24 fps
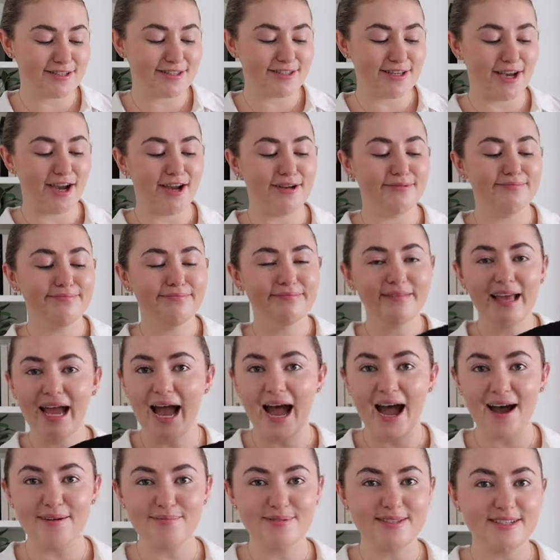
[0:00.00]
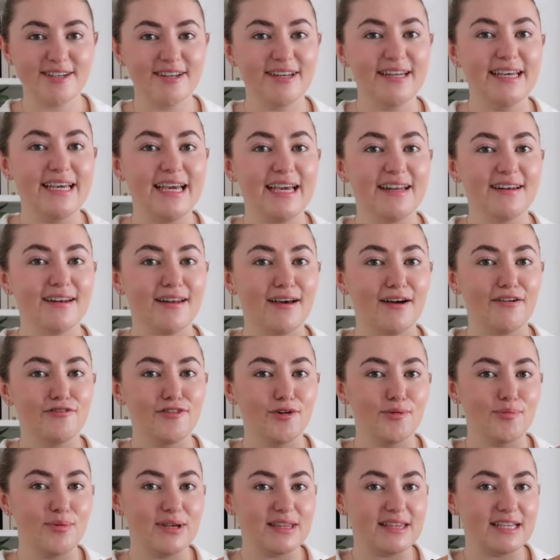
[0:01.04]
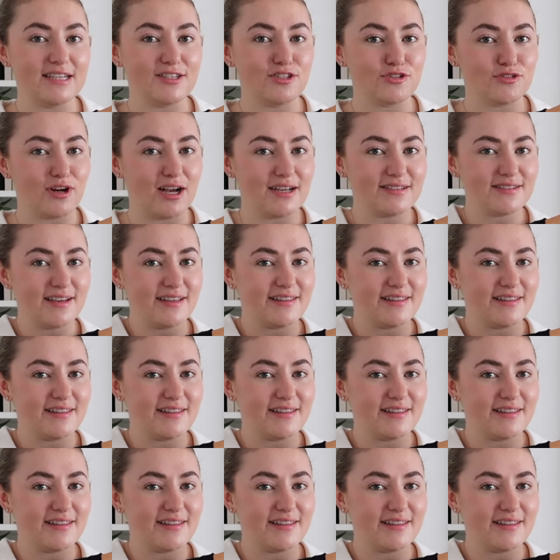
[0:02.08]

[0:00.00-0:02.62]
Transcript: So absolutely in love with this dress.